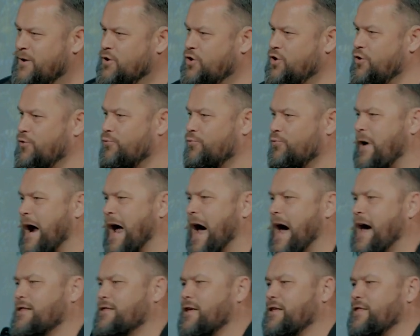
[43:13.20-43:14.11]
You'd
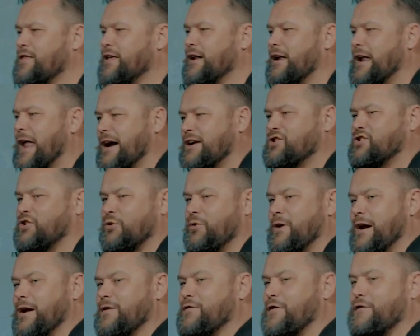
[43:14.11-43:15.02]
rather the
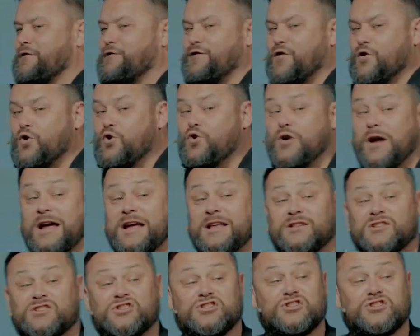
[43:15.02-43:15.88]
luxury of the food in